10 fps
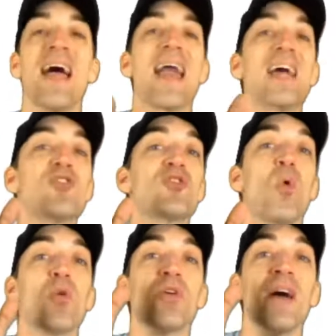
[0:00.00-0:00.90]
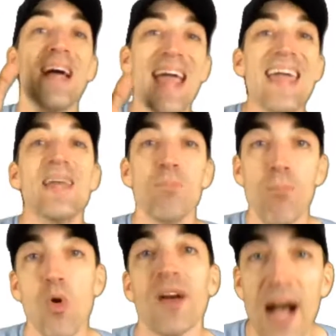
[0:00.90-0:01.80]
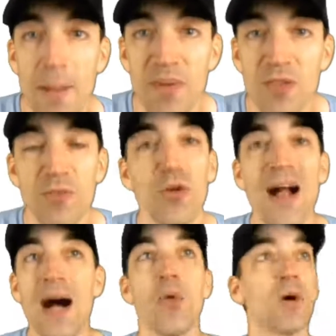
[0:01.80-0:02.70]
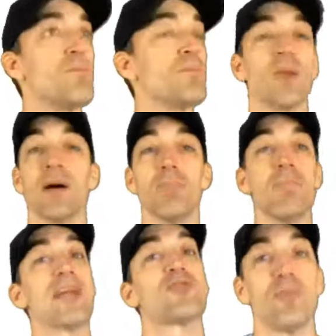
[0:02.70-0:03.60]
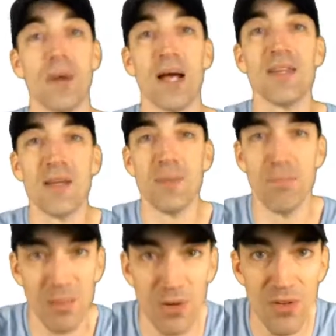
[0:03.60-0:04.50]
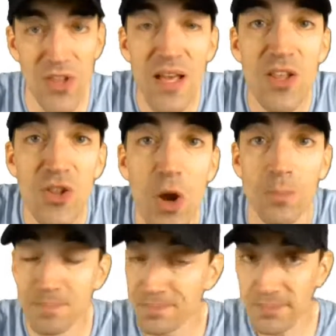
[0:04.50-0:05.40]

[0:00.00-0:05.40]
and I just ordered 8 more copies for our mastermind members. So